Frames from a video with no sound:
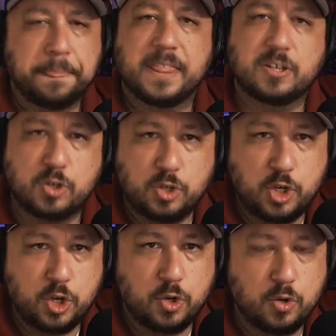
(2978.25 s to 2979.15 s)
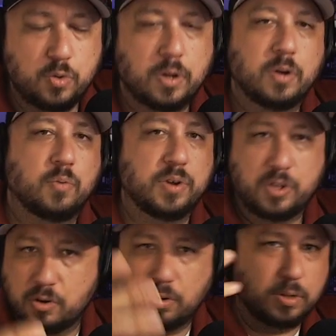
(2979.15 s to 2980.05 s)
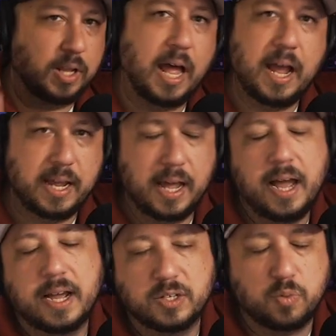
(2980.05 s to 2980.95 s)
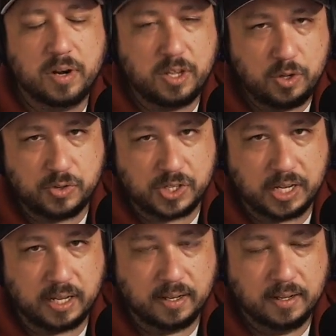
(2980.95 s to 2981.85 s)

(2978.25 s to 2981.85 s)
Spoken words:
So you, with your own lying eyes, what do you see?